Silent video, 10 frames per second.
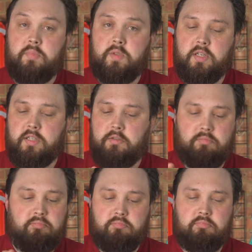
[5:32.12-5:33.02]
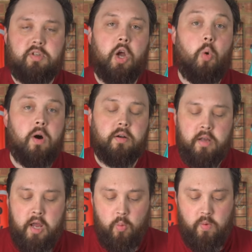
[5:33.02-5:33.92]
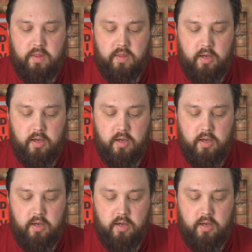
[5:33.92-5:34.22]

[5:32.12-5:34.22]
just go on with